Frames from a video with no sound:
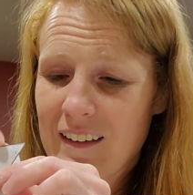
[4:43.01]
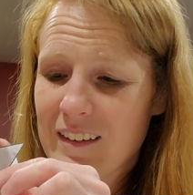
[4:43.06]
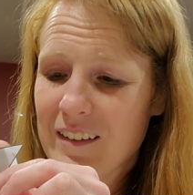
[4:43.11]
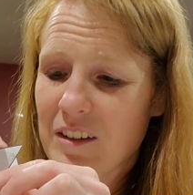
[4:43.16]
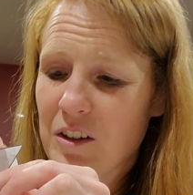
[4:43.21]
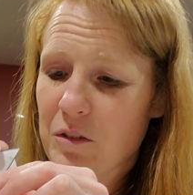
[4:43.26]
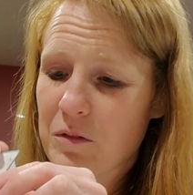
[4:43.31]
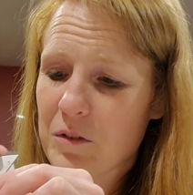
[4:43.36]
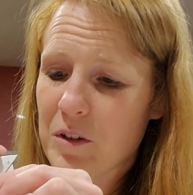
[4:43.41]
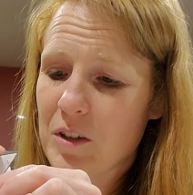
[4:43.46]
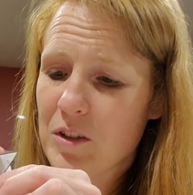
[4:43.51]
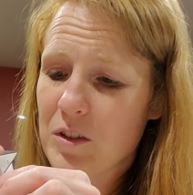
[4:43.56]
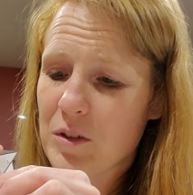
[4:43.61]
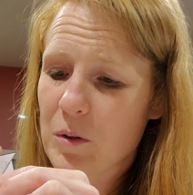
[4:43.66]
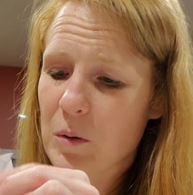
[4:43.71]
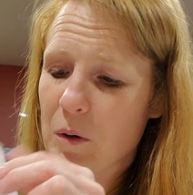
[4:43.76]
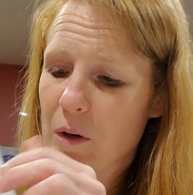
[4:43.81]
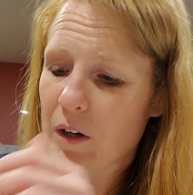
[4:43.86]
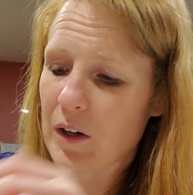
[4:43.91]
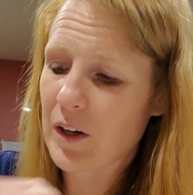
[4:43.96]
your first
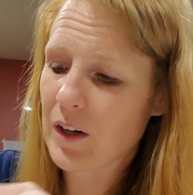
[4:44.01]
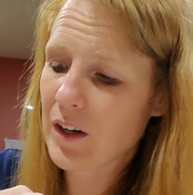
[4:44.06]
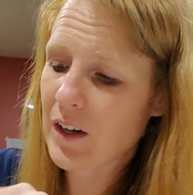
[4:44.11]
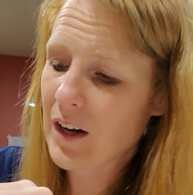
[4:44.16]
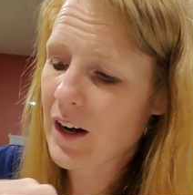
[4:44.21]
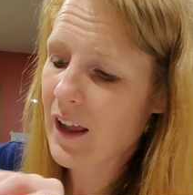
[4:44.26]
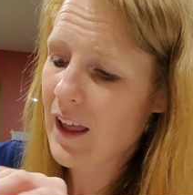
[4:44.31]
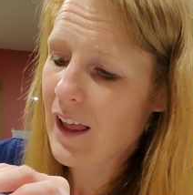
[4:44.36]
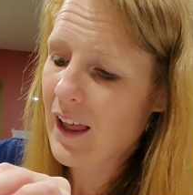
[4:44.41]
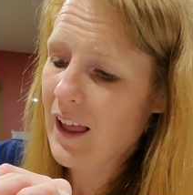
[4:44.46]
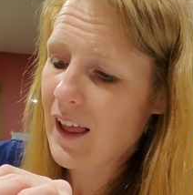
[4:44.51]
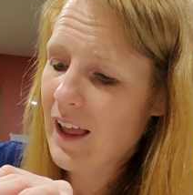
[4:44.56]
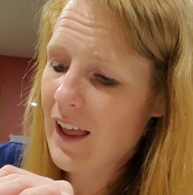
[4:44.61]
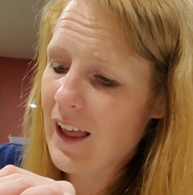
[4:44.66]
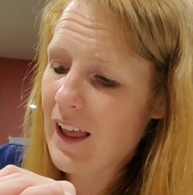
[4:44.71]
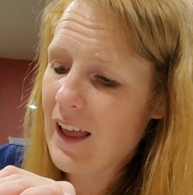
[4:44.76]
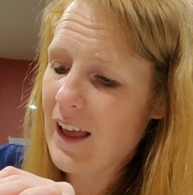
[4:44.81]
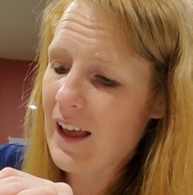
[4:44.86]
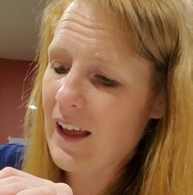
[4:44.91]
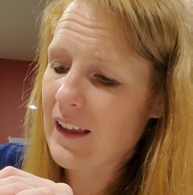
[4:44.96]
corner
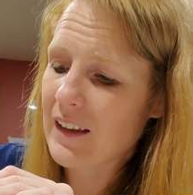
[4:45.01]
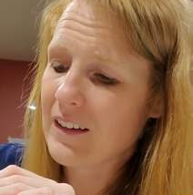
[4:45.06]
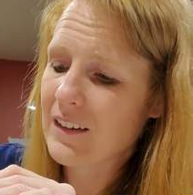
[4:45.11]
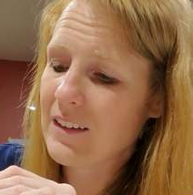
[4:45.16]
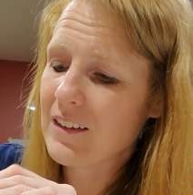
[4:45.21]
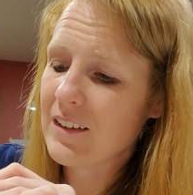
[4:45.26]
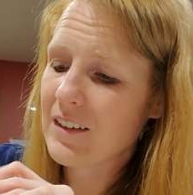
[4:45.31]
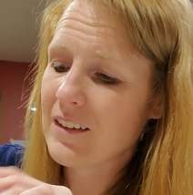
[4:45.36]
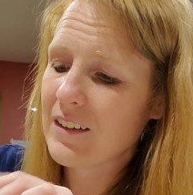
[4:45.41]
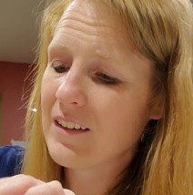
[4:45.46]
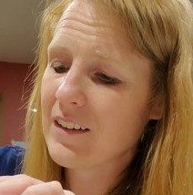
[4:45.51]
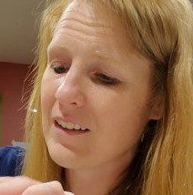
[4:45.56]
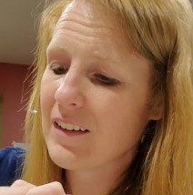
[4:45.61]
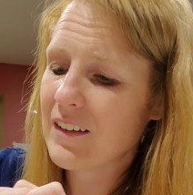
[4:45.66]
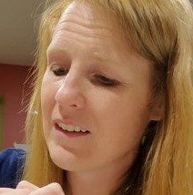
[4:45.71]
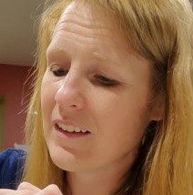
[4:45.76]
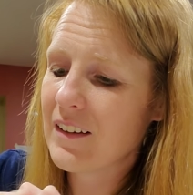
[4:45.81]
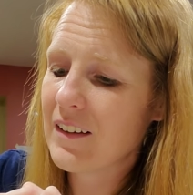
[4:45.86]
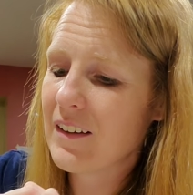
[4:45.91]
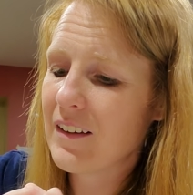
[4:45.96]
and
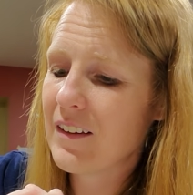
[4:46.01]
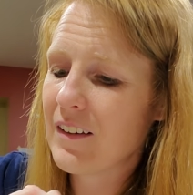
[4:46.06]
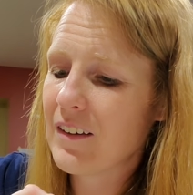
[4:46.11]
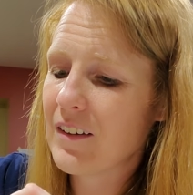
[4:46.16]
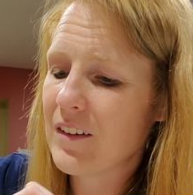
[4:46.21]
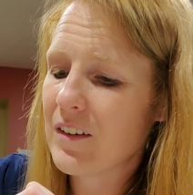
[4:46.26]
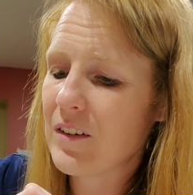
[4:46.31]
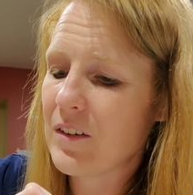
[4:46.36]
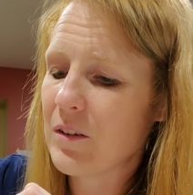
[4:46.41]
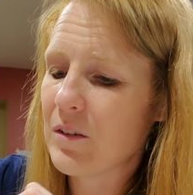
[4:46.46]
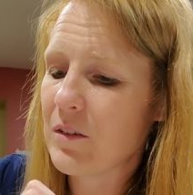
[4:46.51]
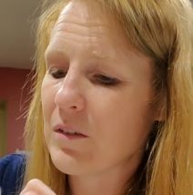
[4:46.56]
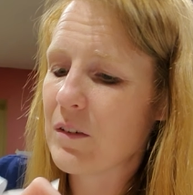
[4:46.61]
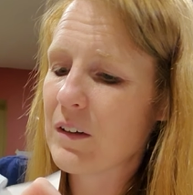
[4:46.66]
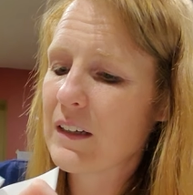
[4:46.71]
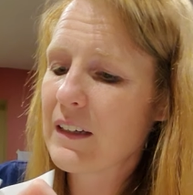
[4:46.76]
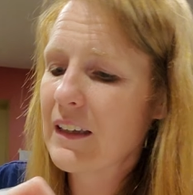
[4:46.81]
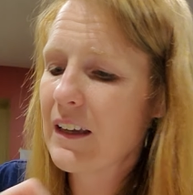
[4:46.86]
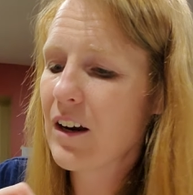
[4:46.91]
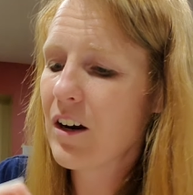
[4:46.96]
you
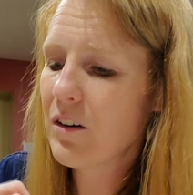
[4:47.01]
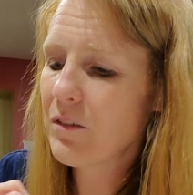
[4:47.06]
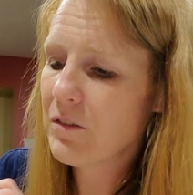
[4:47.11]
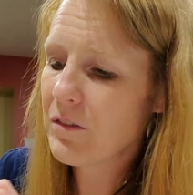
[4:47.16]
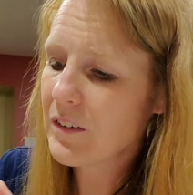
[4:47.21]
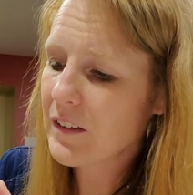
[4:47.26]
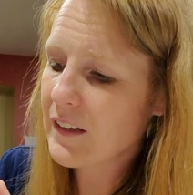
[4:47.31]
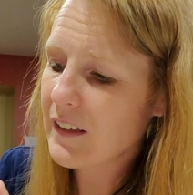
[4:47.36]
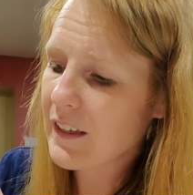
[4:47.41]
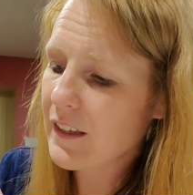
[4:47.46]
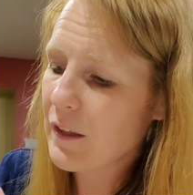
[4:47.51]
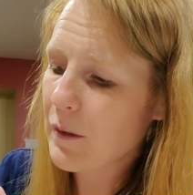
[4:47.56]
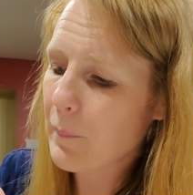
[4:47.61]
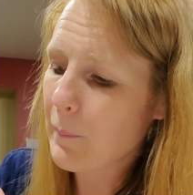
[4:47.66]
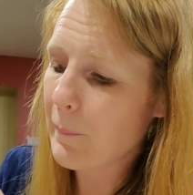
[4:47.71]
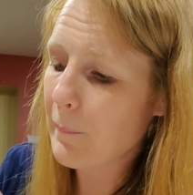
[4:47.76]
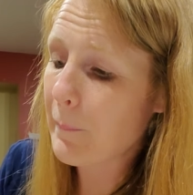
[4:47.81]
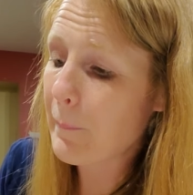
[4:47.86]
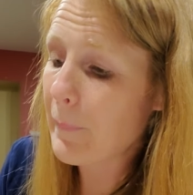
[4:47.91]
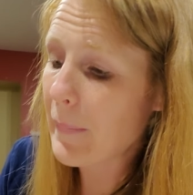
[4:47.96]
carefully
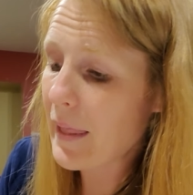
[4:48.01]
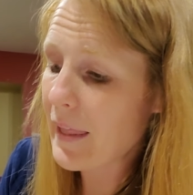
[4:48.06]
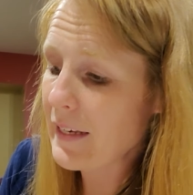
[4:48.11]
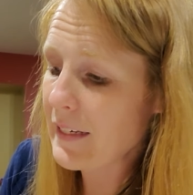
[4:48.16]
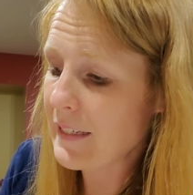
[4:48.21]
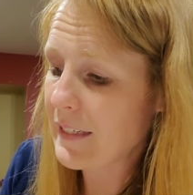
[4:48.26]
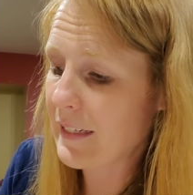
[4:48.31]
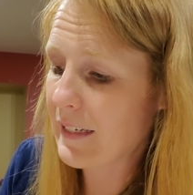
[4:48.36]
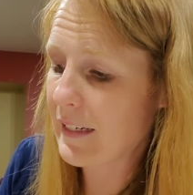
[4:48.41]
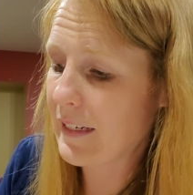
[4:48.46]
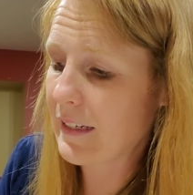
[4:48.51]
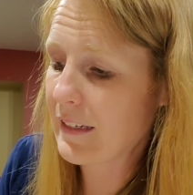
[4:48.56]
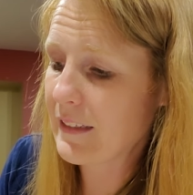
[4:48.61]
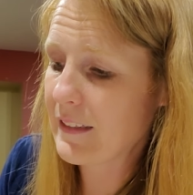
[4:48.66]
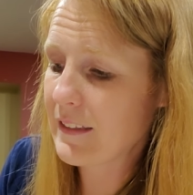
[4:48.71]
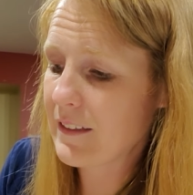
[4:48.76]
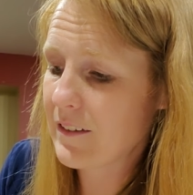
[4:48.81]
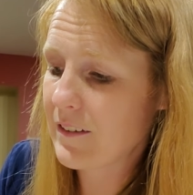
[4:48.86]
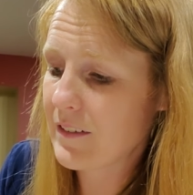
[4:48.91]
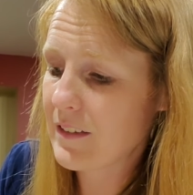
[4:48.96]
bend
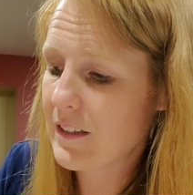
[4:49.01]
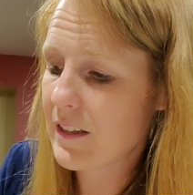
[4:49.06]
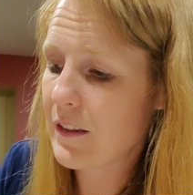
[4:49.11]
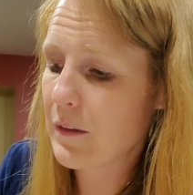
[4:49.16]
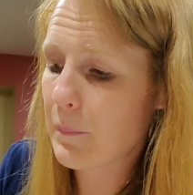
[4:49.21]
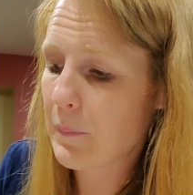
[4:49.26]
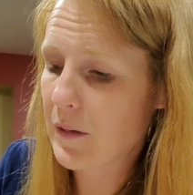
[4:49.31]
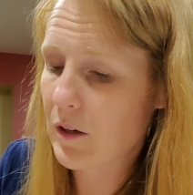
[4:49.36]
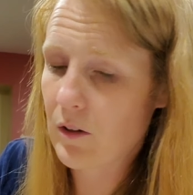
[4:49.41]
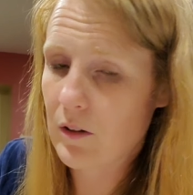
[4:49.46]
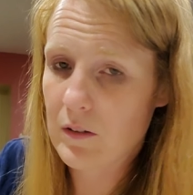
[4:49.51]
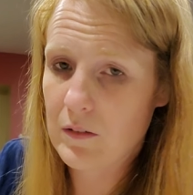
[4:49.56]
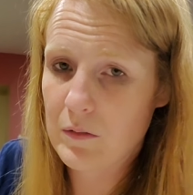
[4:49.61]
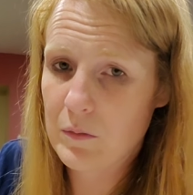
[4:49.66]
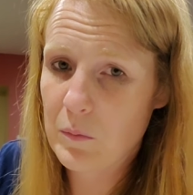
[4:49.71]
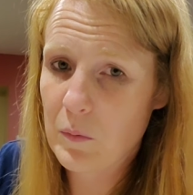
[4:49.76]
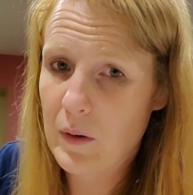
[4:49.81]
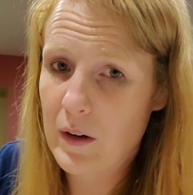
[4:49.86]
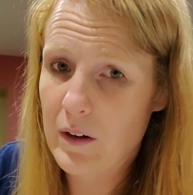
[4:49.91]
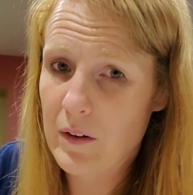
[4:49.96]
it to the middle
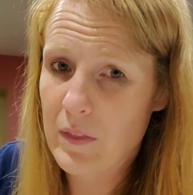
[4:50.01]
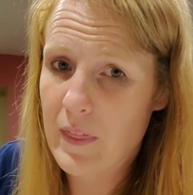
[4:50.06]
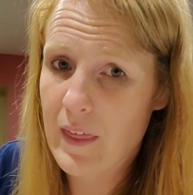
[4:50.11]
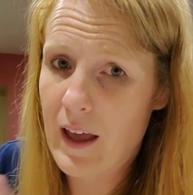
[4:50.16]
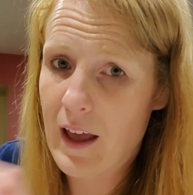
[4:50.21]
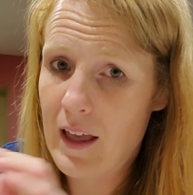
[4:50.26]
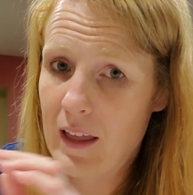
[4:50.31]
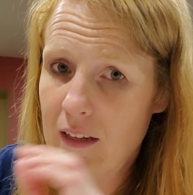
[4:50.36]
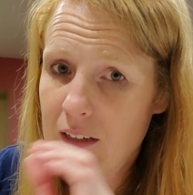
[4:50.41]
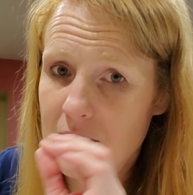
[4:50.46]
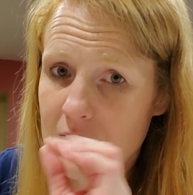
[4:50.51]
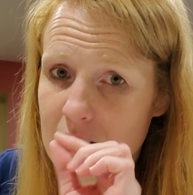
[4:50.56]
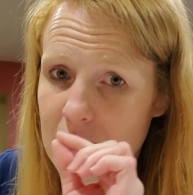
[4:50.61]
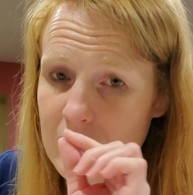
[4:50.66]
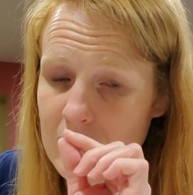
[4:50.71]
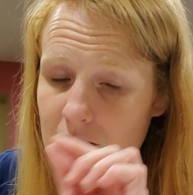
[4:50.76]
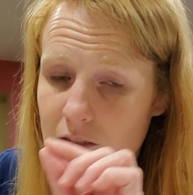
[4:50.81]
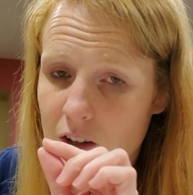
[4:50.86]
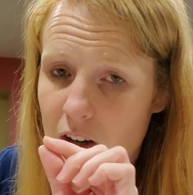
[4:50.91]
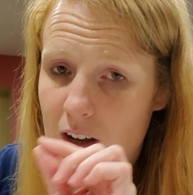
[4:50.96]
where that
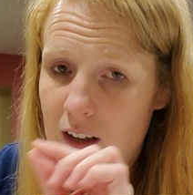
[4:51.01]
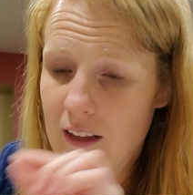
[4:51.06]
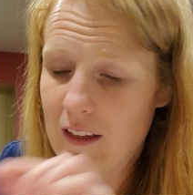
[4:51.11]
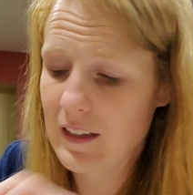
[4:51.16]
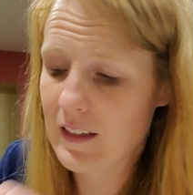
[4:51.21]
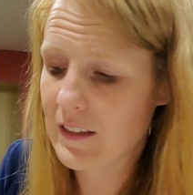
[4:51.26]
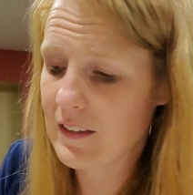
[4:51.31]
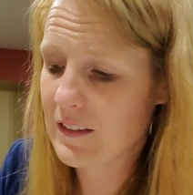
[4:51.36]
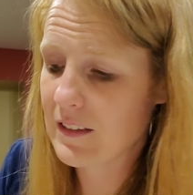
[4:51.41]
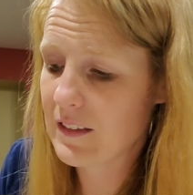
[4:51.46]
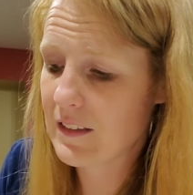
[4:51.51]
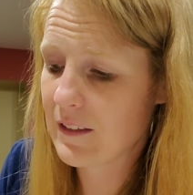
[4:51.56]
dot is.